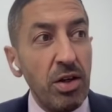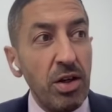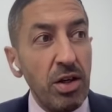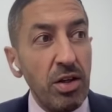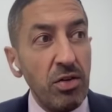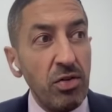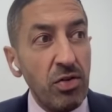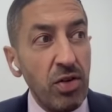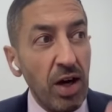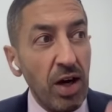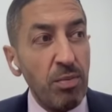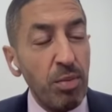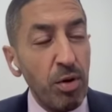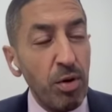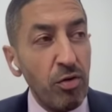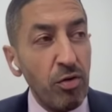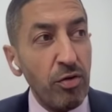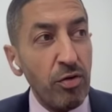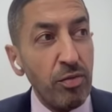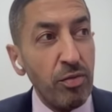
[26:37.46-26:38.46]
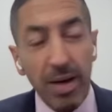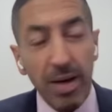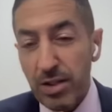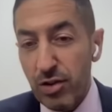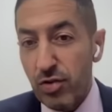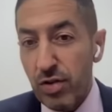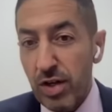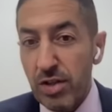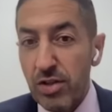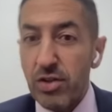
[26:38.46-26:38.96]
the type of
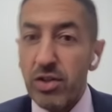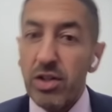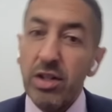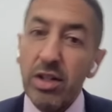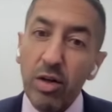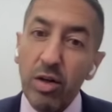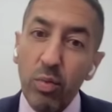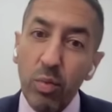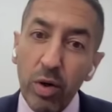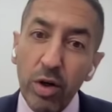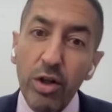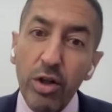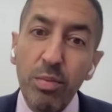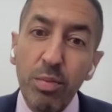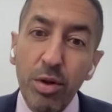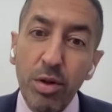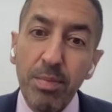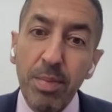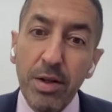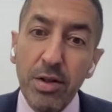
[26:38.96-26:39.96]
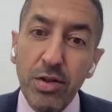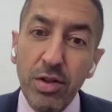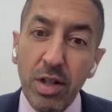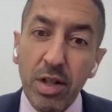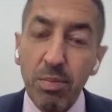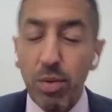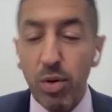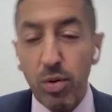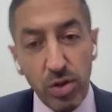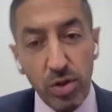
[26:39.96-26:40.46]
mass transit and where you put bus
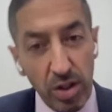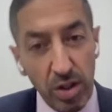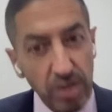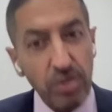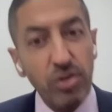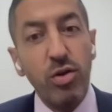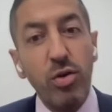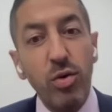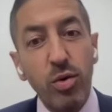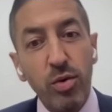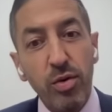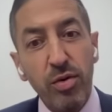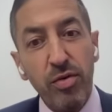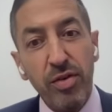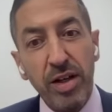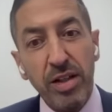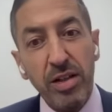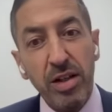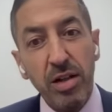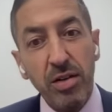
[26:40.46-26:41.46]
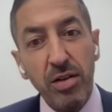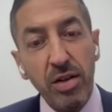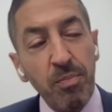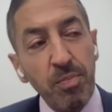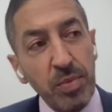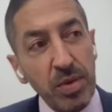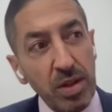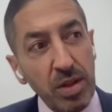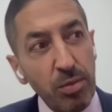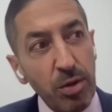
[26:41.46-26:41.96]
depots, and that's going to affect health.
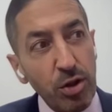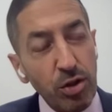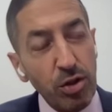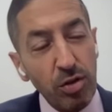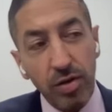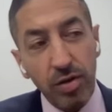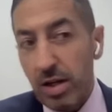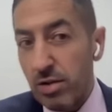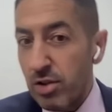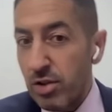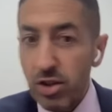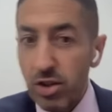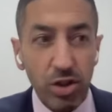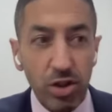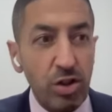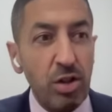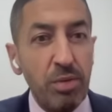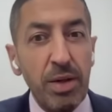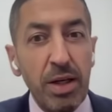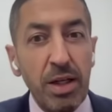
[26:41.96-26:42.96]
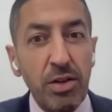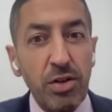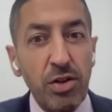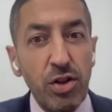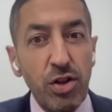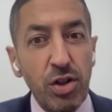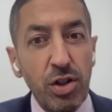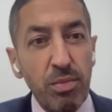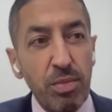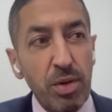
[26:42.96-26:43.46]
The Minister of Housing, she's going to make a
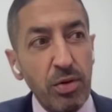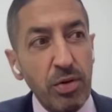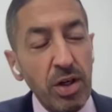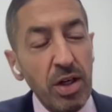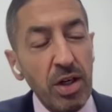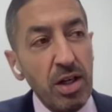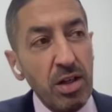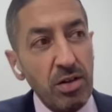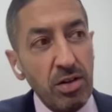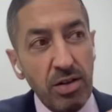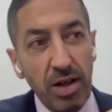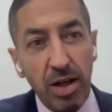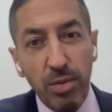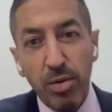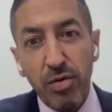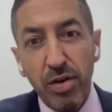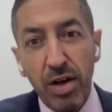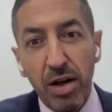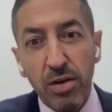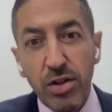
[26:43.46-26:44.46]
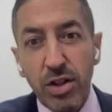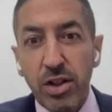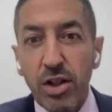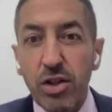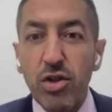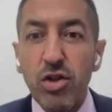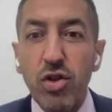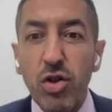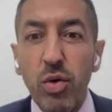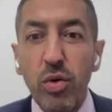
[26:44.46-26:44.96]
decision about the type of housing
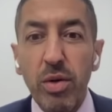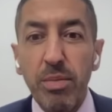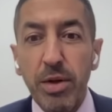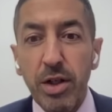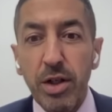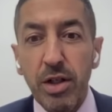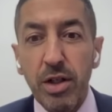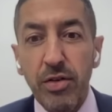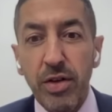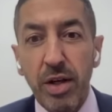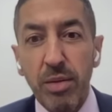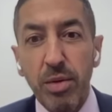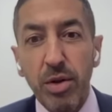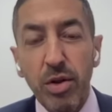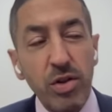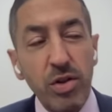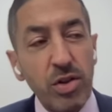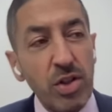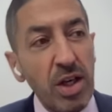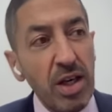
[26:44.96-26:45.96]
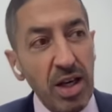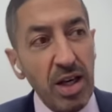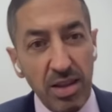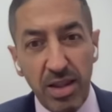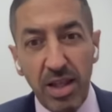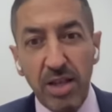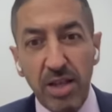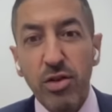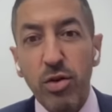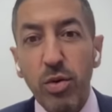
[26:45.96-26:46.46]
that's zoned in particular neighborhoods,
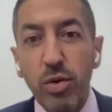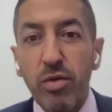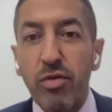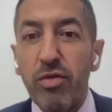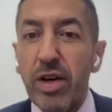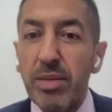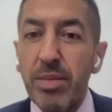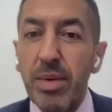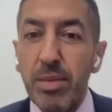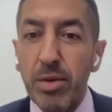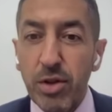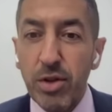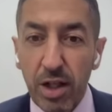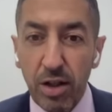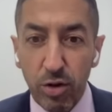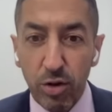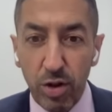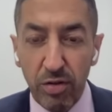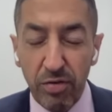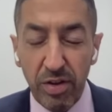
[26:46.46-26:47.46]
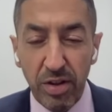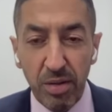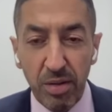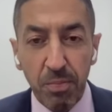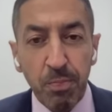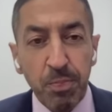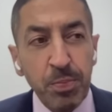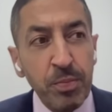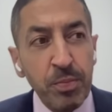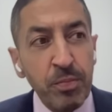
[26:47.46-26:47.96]
and that's going to affect people's health who live in
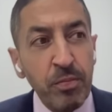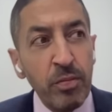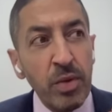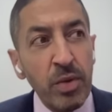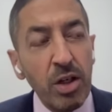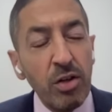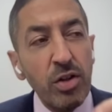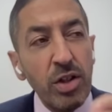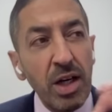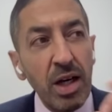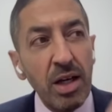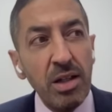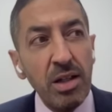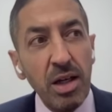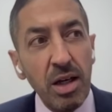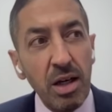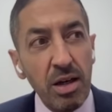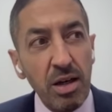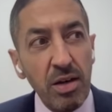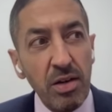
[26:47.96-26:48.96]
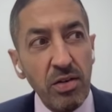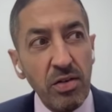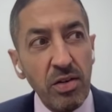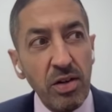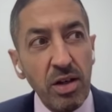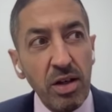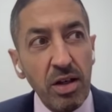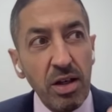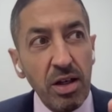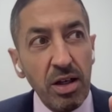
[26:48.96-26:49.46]
them. So the idea
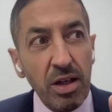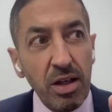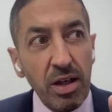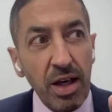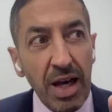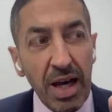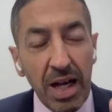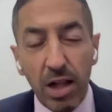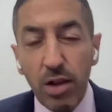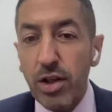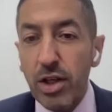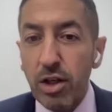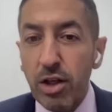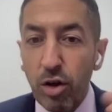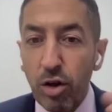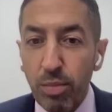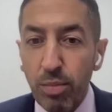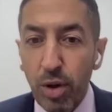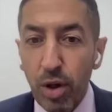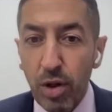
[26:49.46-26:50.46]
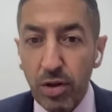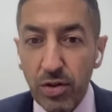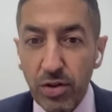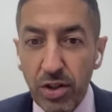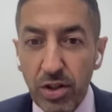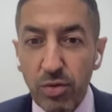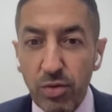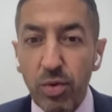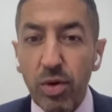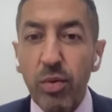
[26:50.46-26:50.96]
is health in all
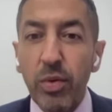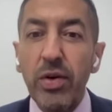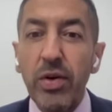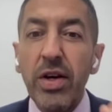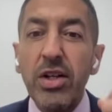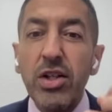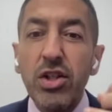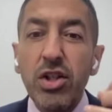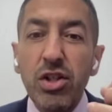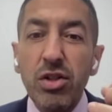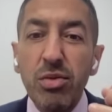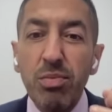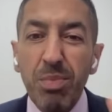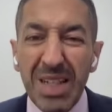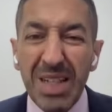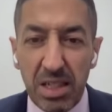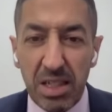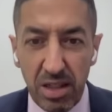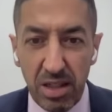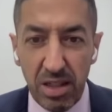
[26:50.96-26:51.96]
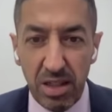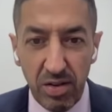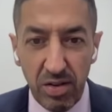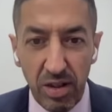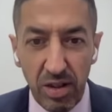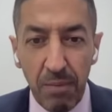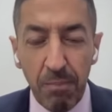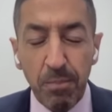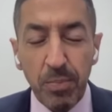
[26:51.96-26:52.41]
policies, where we're explicit